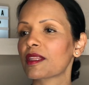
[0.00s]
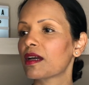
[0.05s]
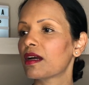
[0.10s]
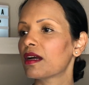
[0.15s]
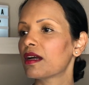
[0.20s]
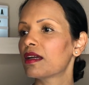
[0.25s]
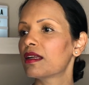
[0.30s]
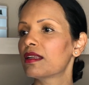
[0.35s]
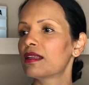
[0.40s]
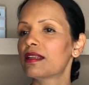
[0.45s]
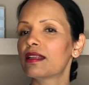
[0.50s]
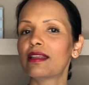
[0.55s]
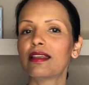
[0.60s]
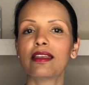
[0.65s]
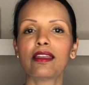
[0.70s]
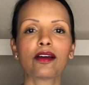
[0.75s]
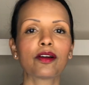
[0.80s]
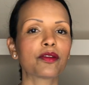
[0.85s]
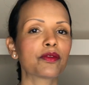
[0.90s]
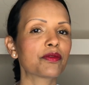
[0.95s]
I
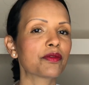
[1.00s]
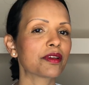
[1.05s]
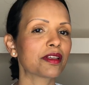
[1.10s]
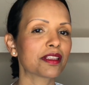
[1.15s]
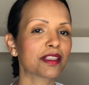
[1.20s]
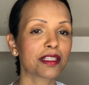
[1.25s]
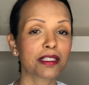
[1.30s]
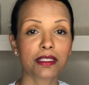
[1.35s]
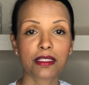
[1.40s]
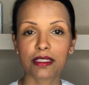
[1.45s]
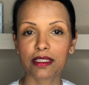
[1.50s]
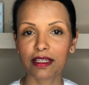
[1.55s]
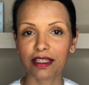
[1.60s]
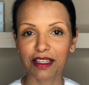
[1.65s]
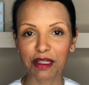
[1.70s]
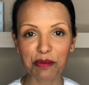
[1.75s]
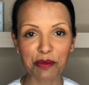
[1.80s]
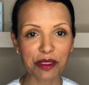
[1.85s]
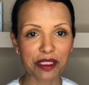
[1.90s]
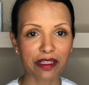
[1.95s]
love this
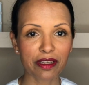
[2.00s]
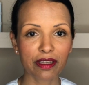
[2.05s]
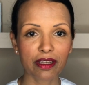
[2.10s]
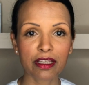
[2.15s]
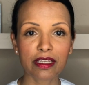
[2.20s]
lipstick.